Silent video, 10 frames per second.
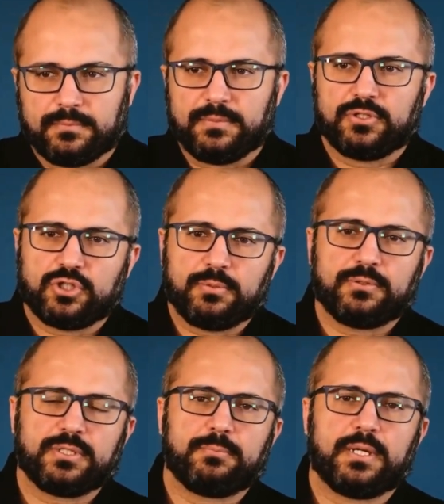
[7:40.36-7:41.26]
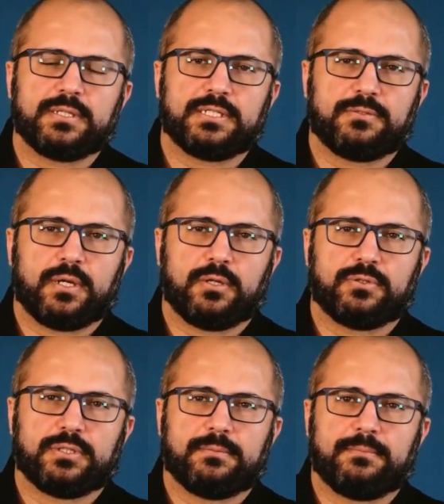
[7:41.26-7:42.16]
The German responds as
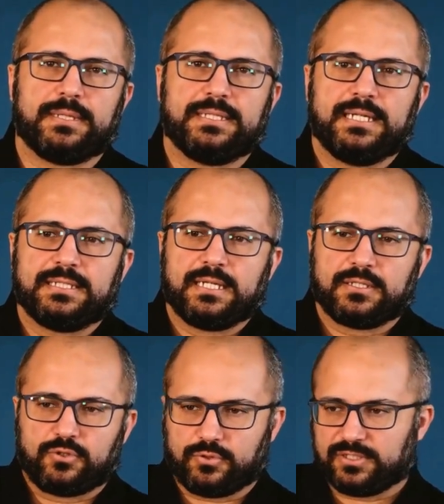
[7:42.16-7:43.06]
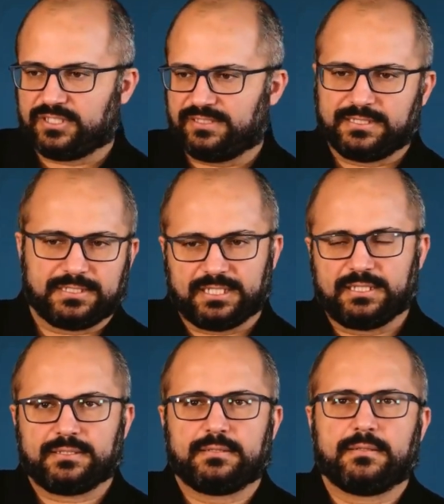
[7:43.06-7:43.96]
follows. He says that no one checks the
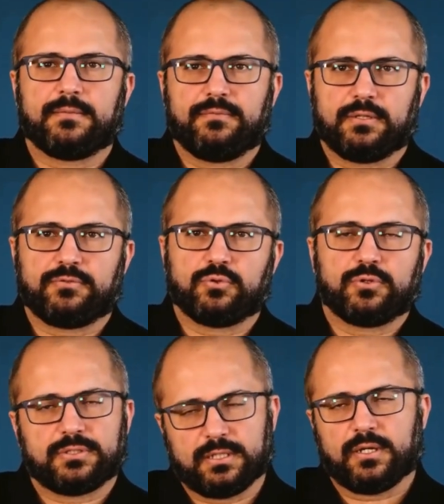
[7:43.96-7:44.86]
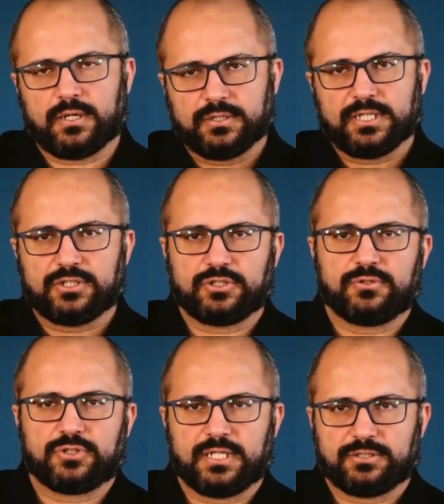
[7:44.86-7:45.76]
ticket. Of course, there are
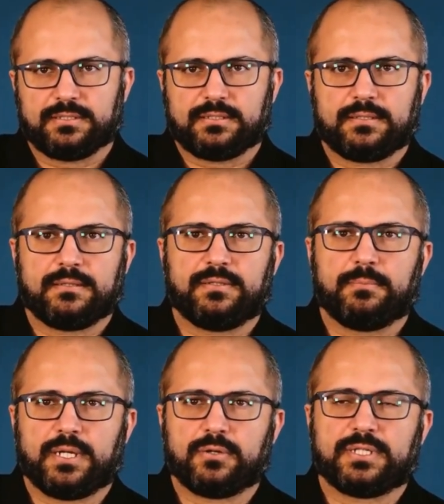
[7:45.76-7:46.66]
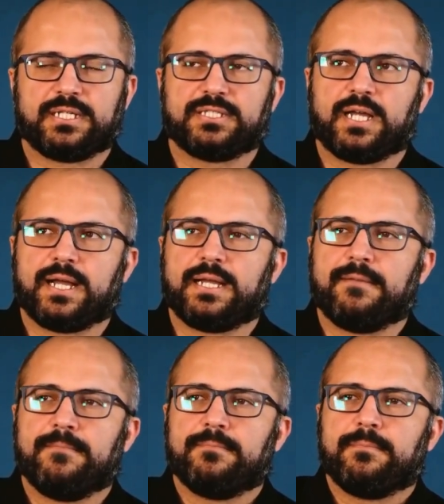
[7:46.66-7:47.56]
occasional checks. The penalty is high.
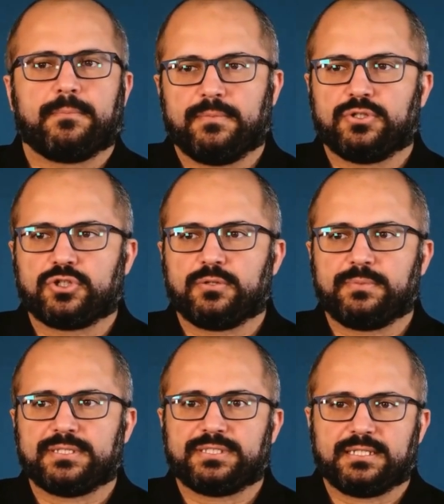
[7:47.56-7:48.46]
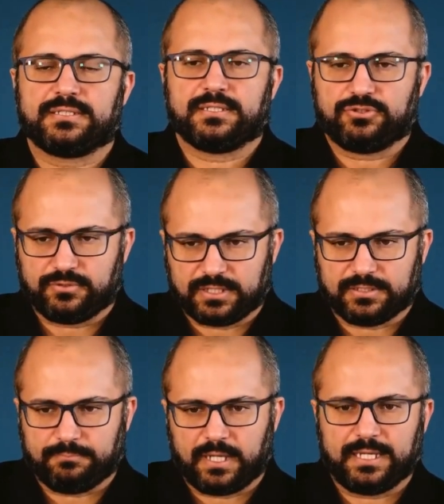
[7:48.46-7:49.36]
The German says that you need
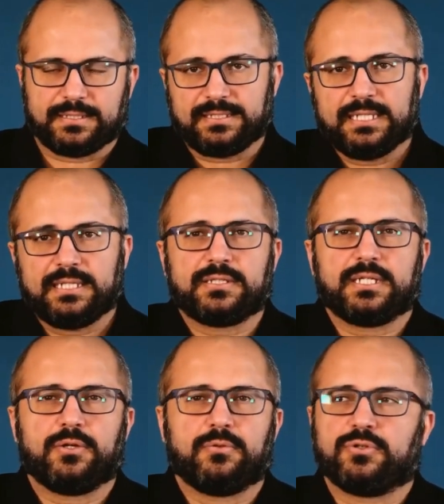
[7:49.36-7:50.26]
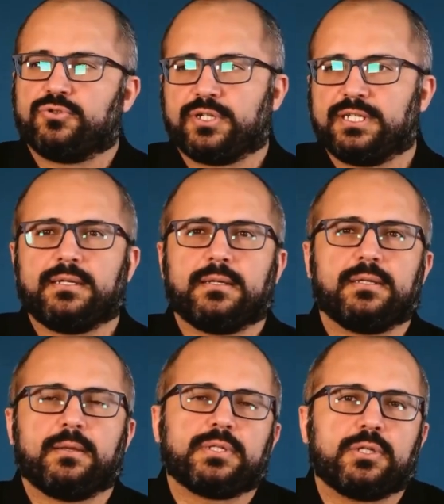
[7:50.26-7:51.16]
to buy a ticket to get on the train.
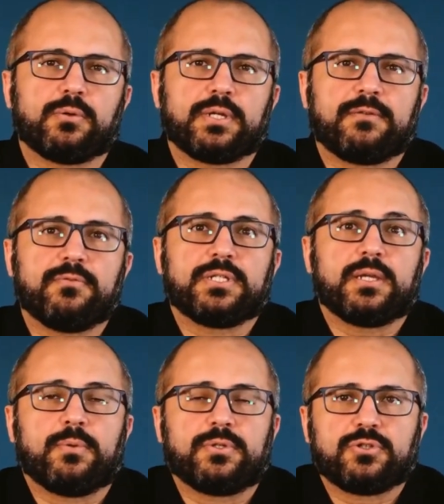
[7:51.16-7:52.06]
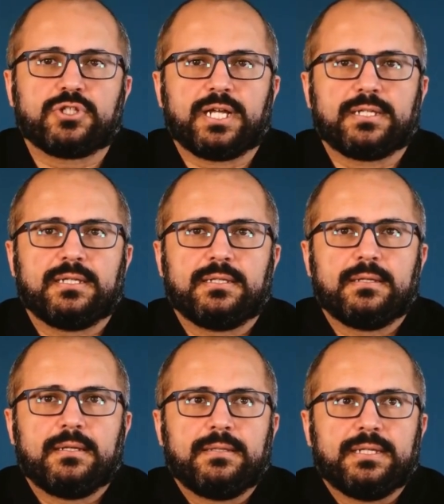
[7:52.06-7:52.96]
There is no need for someone to check this.
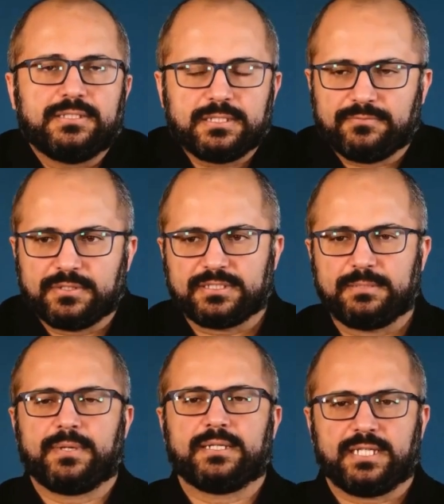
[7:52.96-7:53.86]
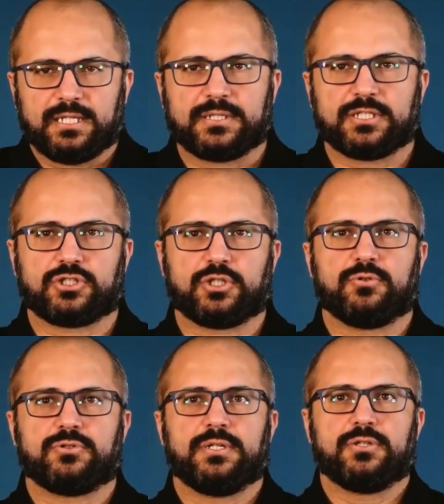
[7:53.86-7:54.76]
This difference in mentality
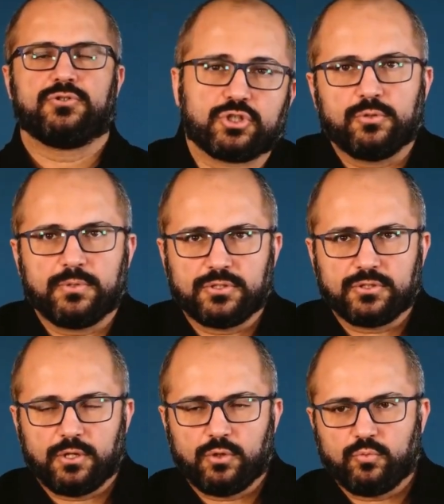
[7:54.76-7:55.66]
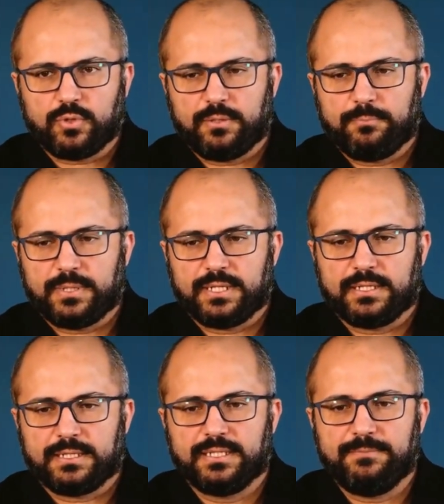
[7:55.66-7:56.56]
shows that the Germans, who were
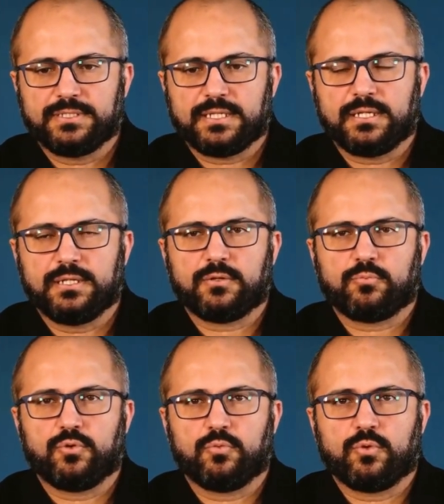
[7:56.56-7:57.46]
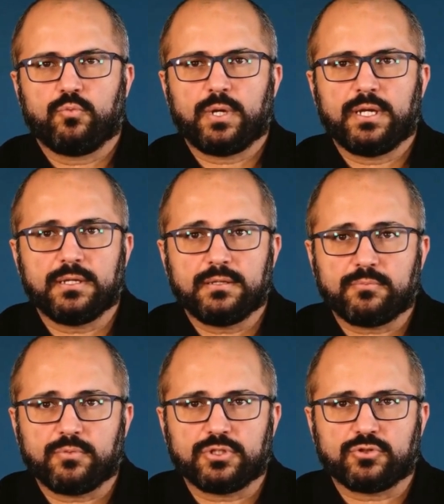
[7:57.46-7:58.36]
completely devastated in World War I,
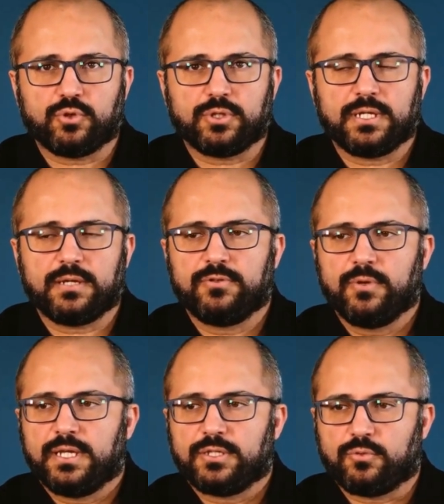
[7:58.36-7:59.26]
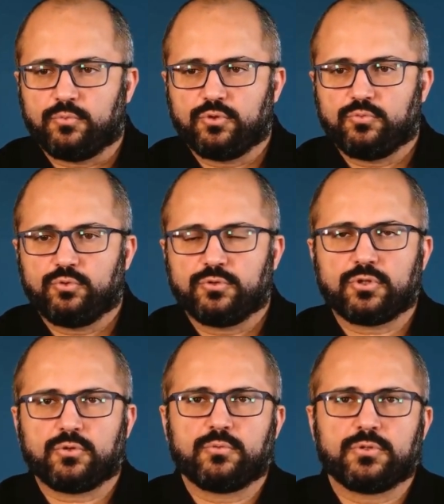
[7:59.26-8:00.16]
were strong enough to enter World War
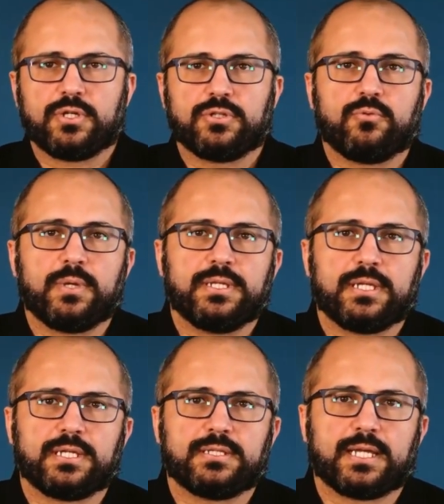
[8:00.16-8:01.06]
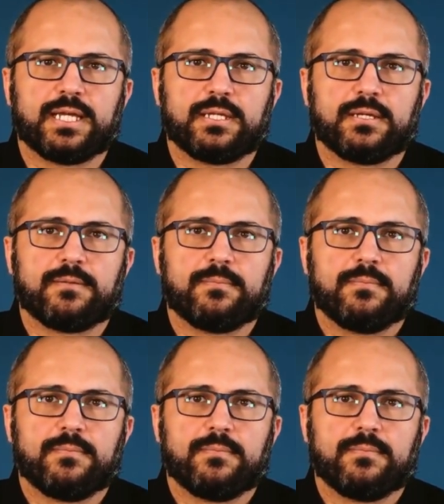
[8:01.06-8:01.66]
II just 20 years later.